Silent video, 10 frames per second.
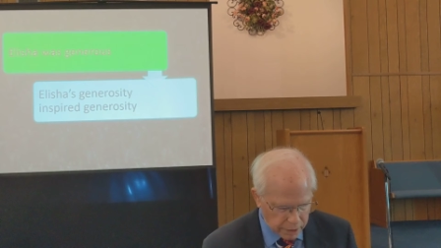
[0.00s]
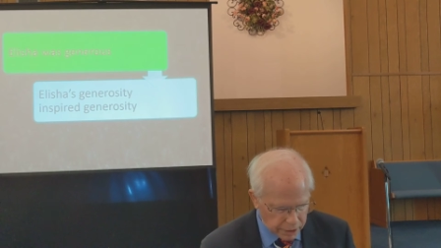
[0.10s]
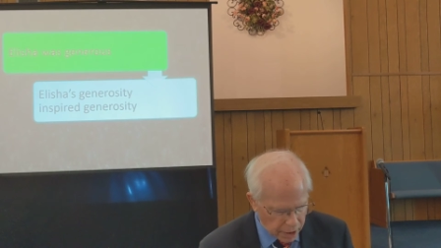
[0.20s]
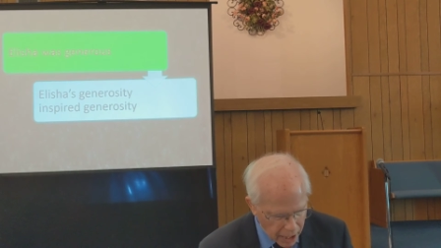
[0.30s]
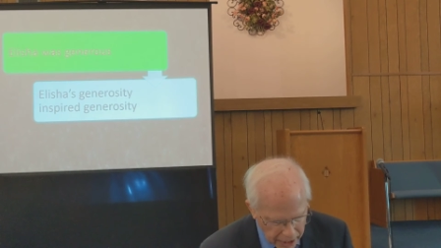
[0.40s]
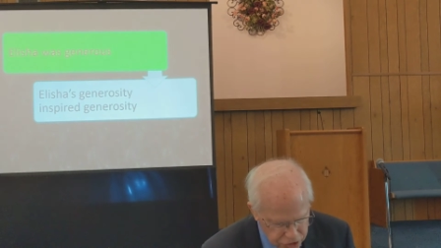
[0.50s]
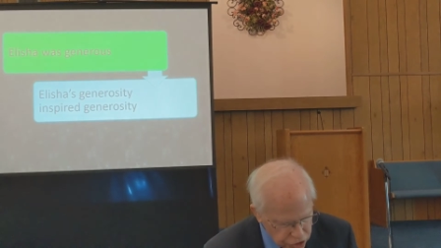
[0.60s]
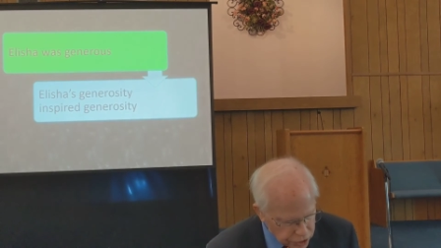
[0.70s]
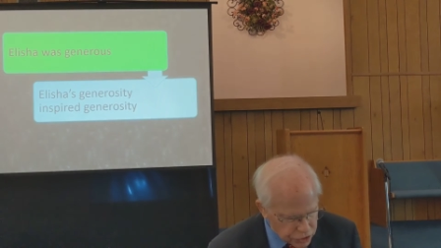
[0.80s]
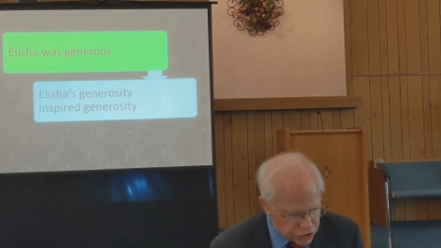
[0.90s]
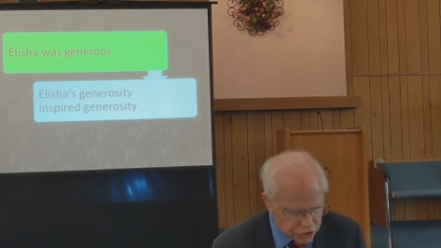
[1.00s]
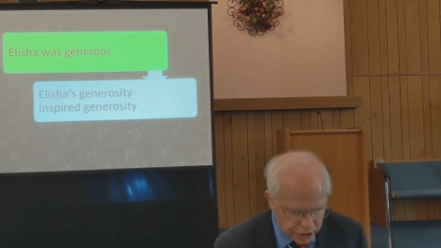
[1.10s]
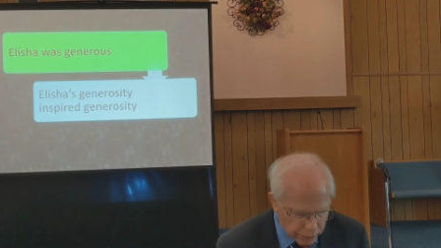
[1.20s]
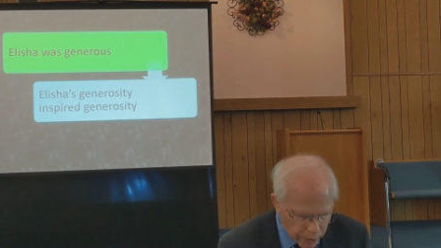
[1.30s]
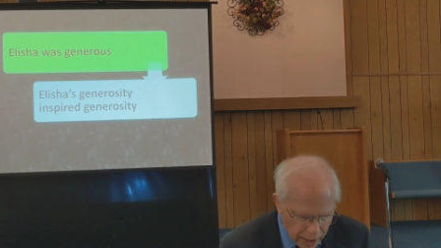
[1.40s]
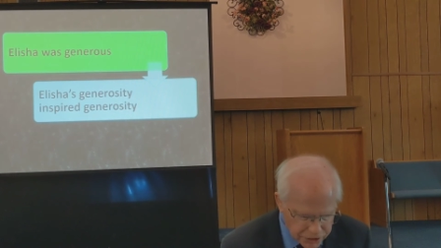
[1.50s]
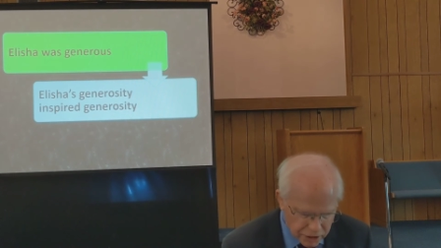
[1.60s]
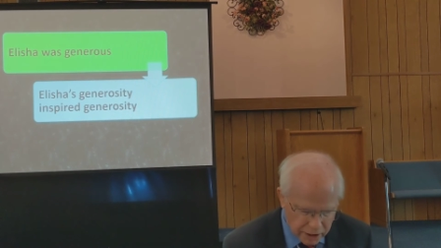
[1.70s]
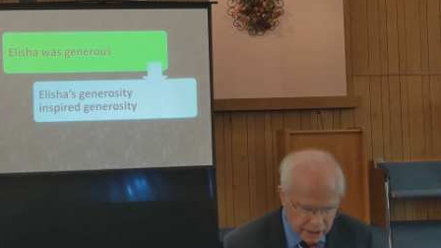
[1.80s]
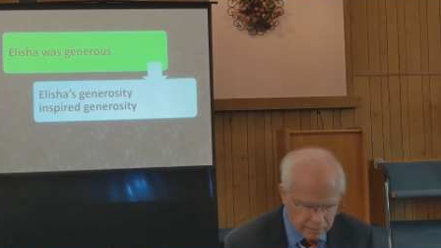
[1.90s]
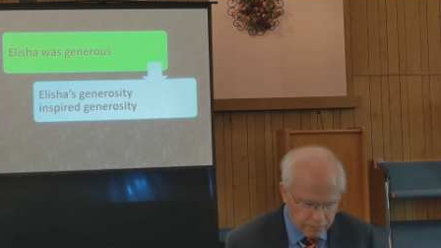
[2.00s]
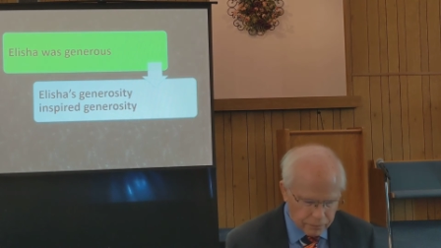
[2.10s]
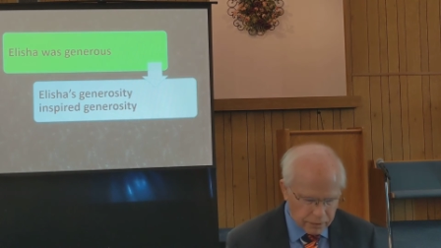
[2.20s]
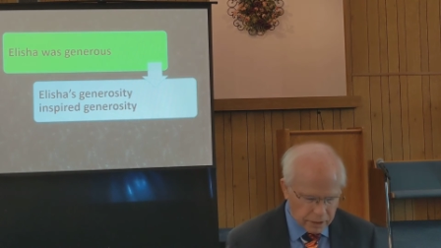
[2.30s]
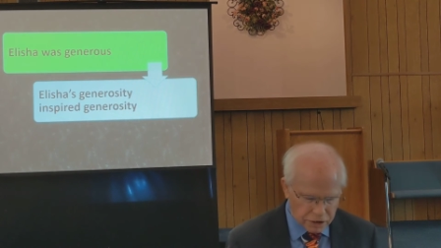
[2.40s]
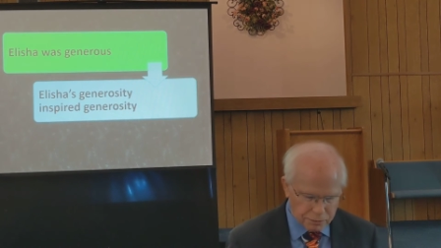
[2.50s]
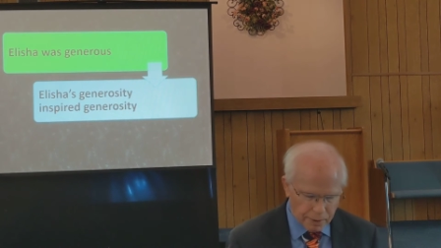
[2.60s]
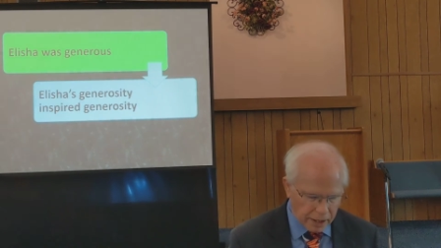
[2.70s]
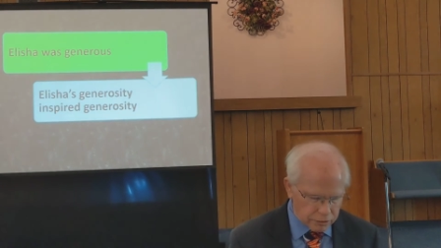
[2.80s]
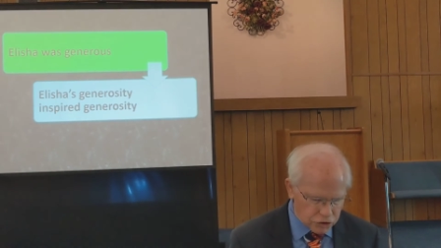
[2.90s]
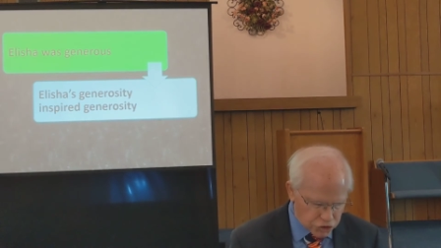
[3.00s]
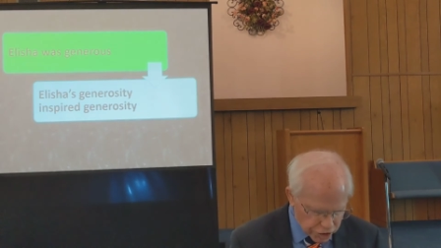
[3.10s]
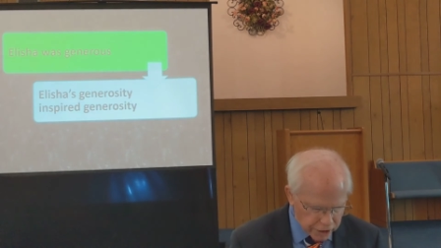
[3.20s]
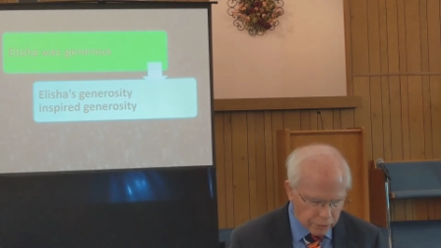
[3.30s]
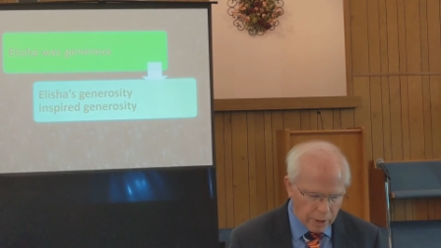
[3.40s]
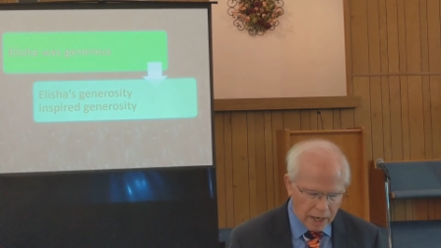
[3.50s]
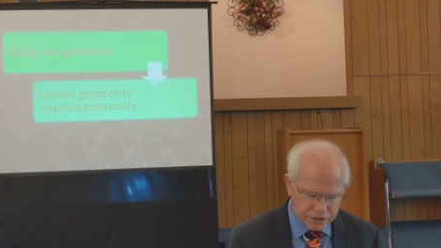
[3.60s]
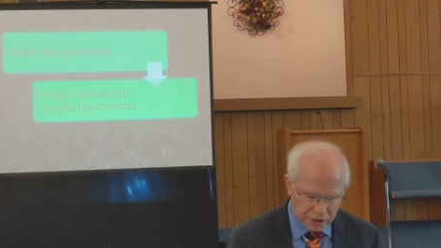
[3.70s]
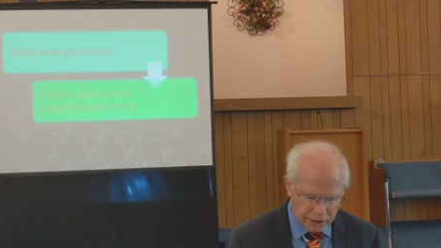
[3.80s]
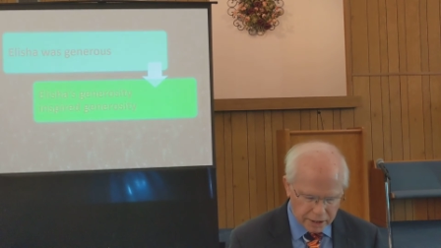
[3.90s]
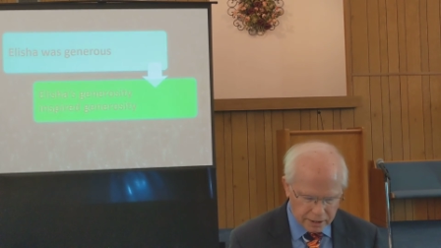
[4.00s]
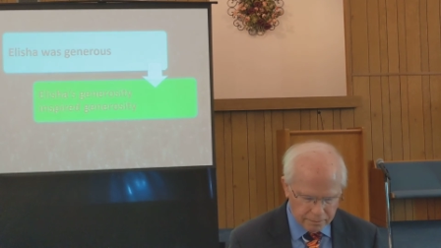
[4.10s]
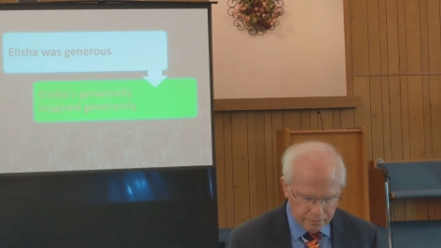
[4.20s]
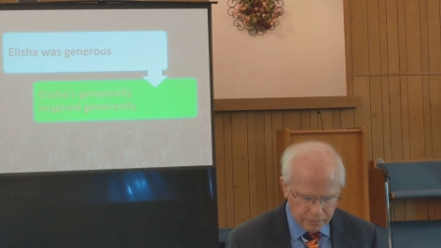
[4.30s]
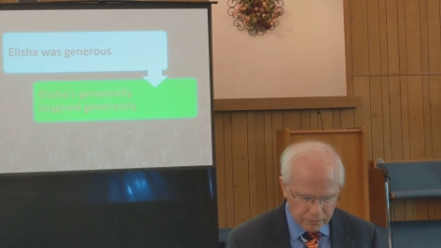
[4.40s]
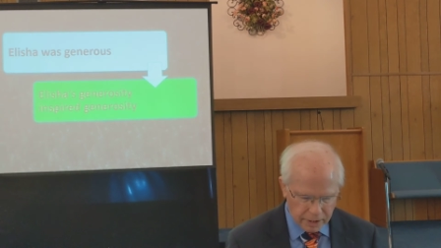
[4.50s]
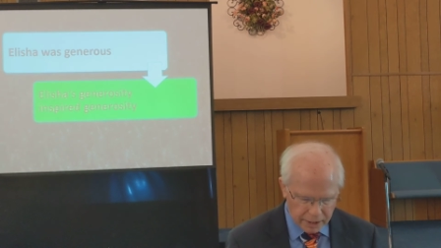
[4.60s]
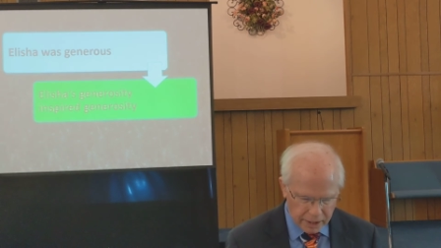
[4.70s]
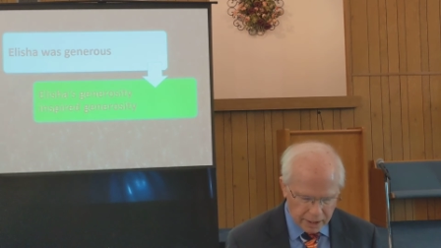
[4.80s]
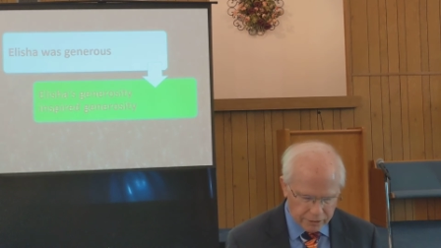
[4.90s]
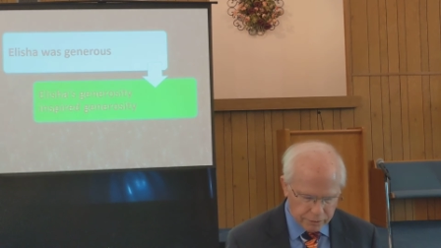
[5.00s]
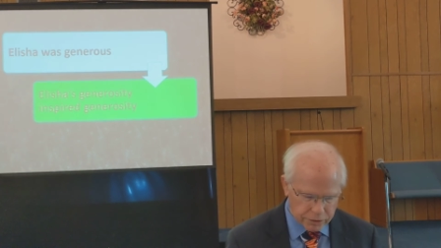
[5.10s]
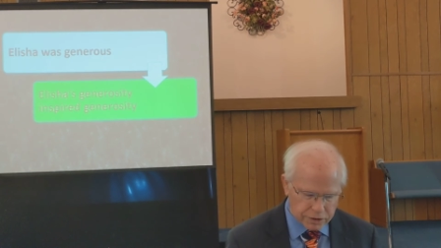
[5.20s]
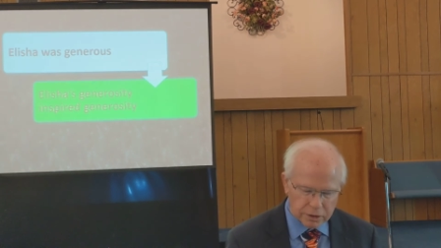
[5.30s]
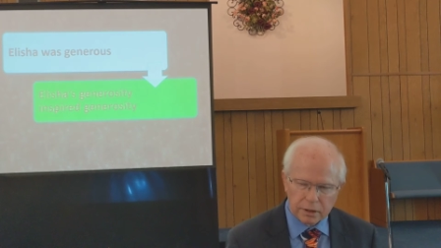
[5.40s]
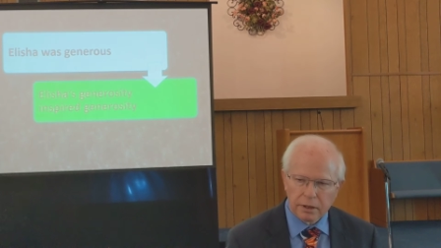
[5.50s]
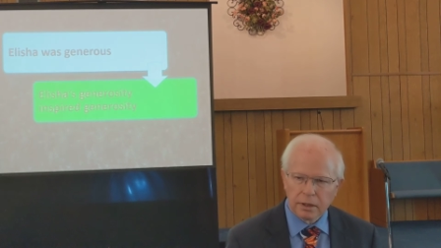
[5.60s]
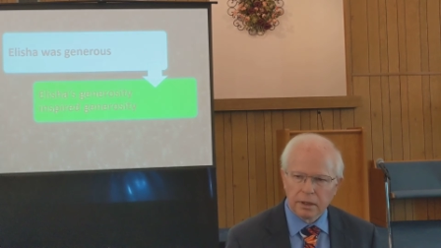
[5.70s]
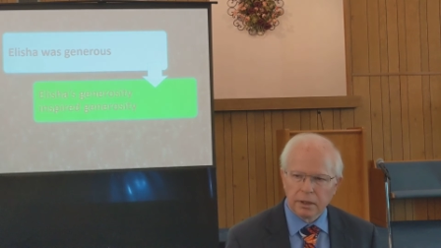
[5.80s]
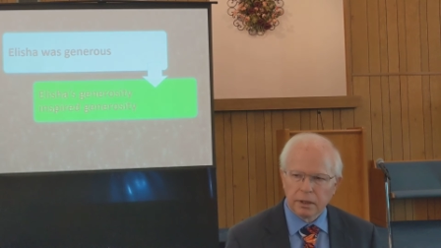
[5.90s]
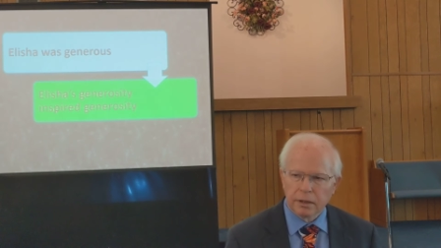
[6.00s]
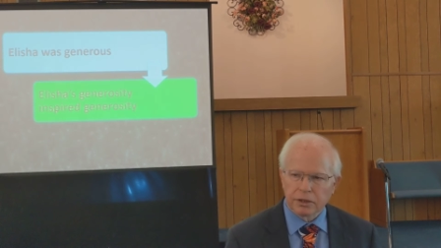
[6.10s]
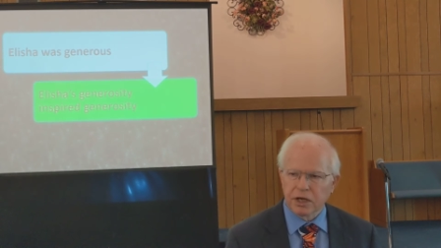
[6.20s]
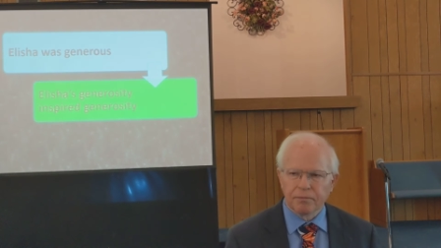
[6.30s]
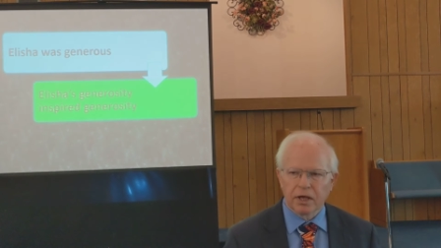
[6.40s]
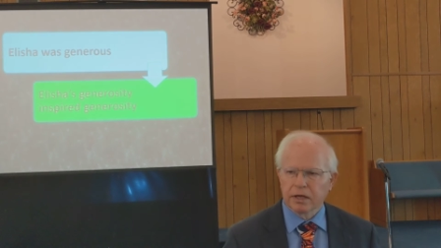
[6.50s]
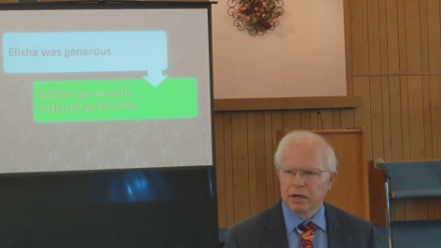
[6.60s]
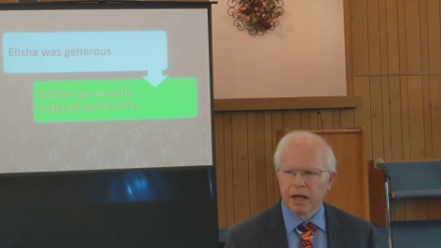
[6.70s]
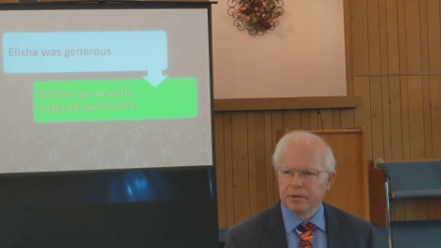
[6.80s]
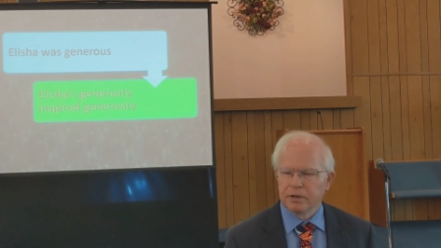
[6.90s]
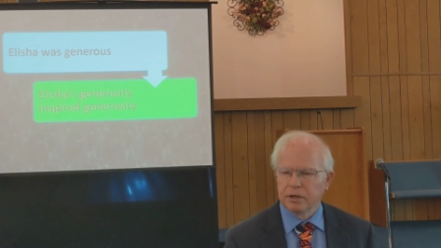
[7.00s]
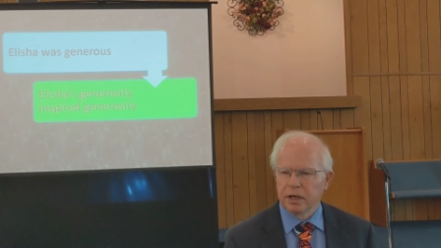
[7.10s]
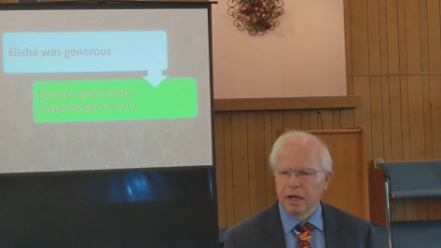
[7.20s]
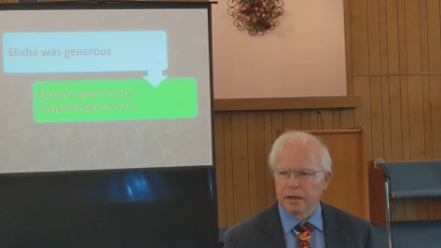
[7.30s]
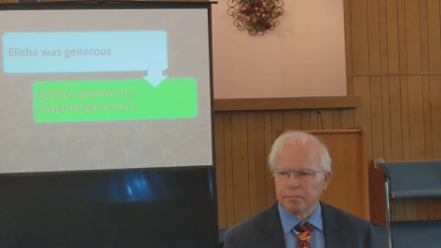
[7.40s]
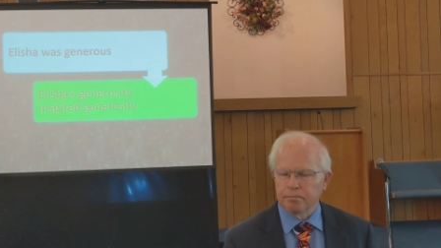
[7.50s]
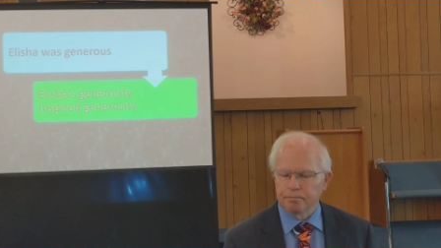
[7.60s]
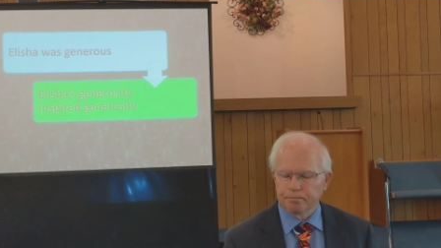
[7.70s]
and Elisha's generosity inspired generosity in others. The same thing can happen today.